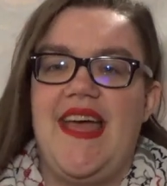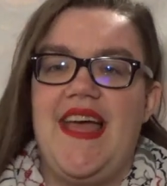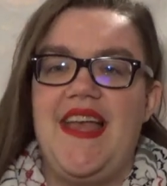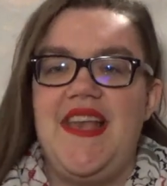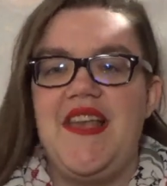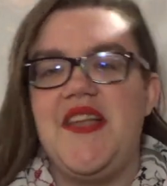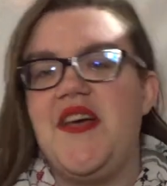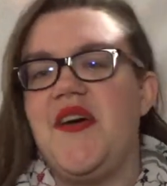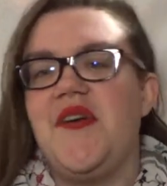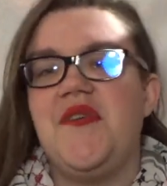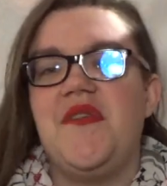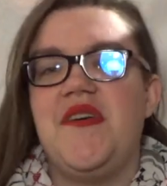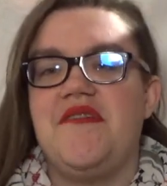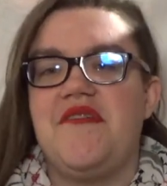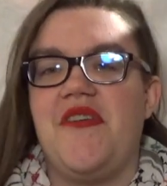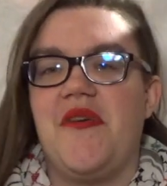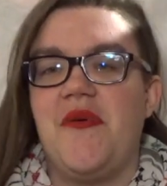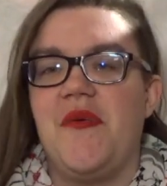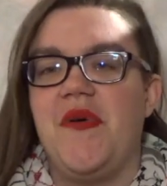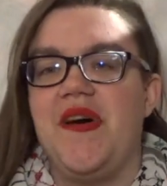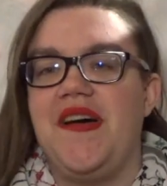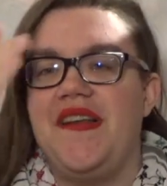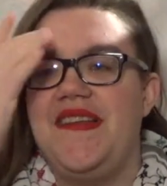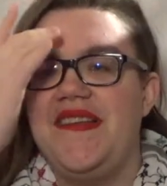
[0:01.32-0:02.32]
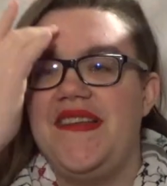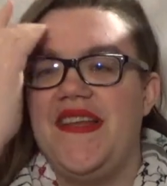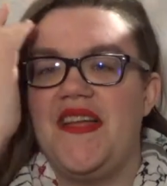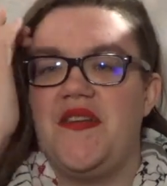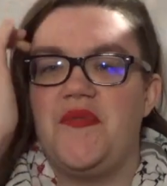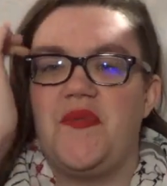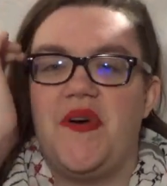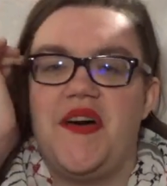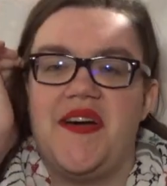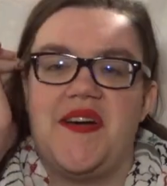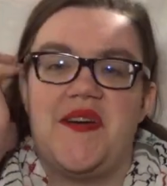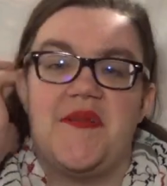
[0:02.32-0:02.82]
Hello everyone, and
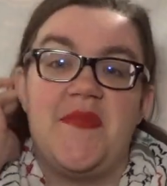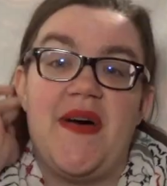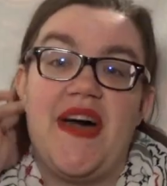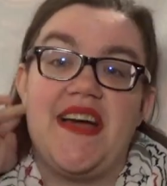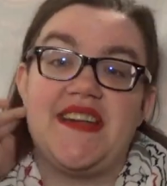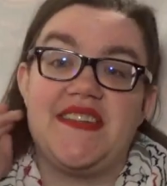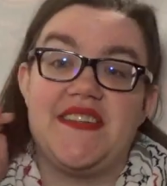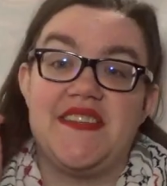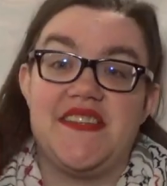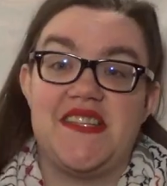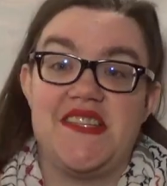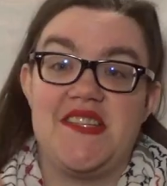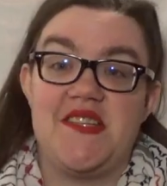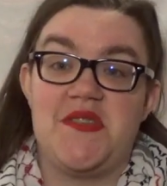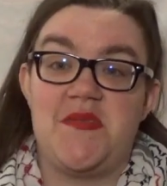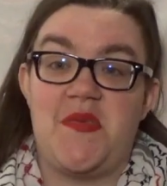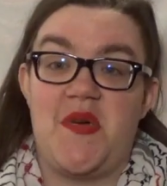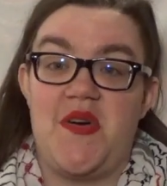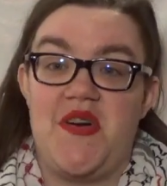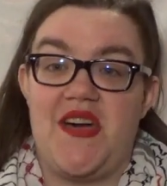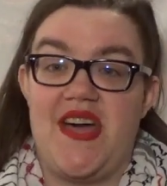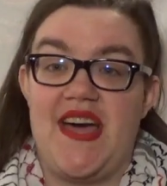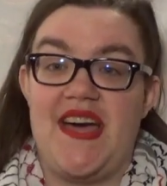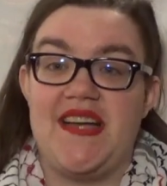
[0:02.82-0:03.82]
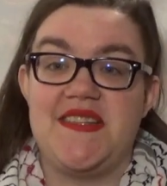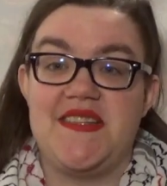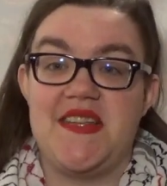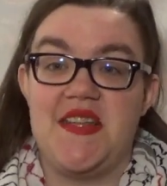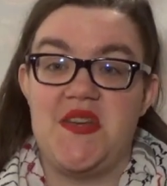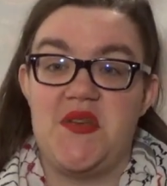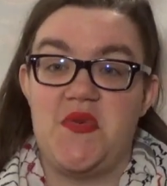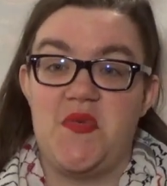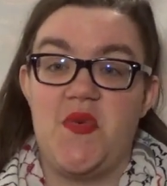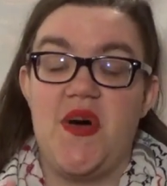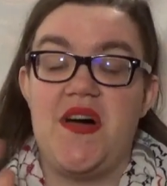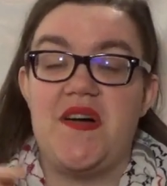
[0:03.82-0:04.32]
welcome back to Silas Podcasts,
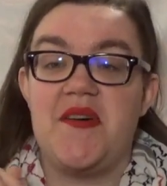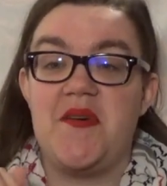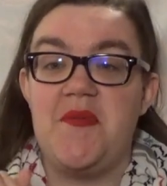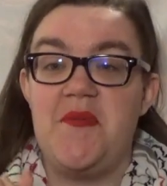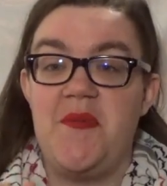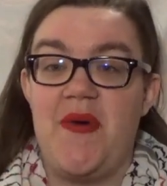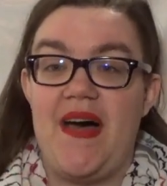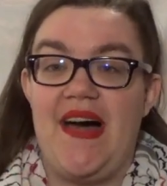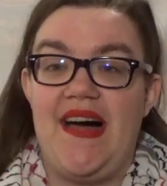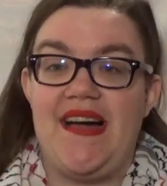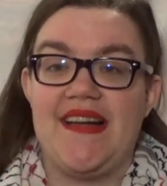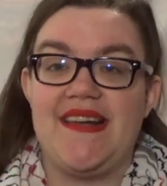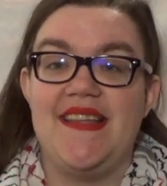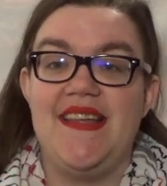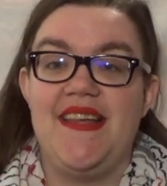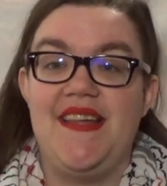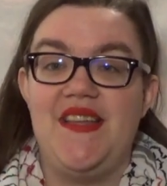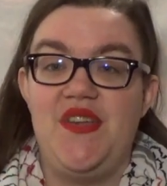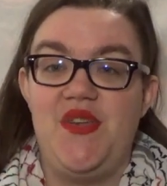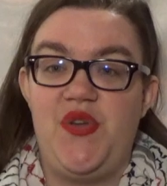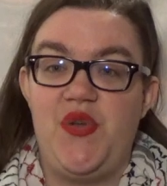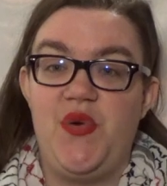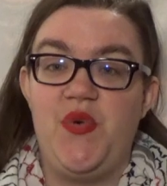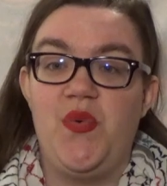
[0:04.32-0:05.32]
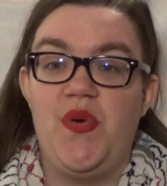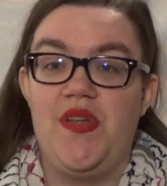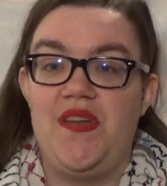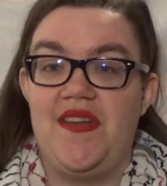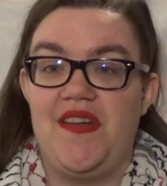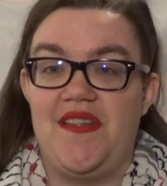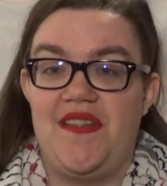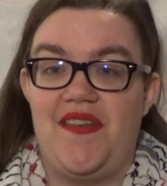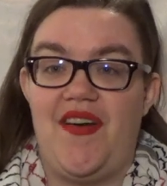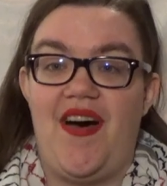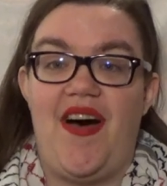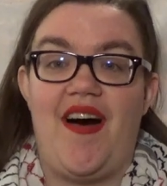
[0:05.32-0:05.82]
and welcome back to
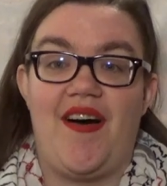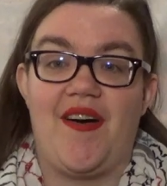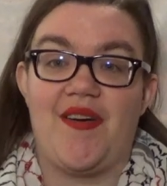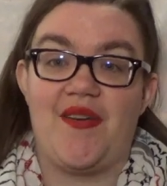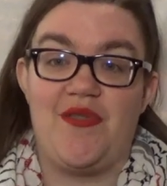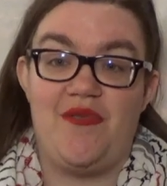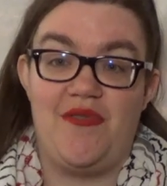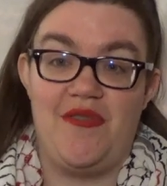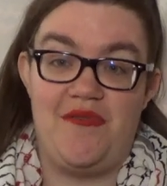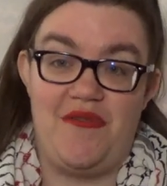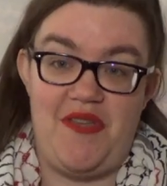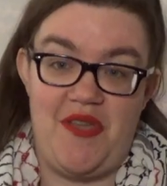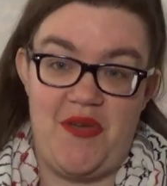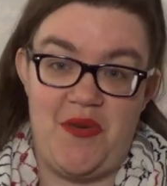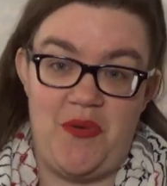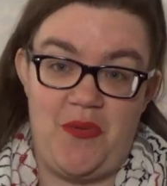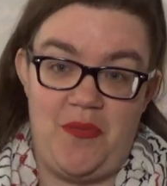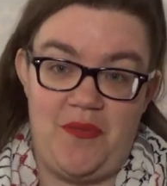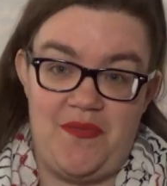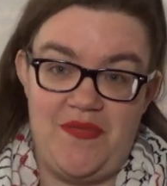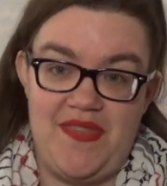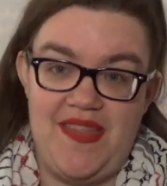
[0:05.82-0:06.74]
another ARC review.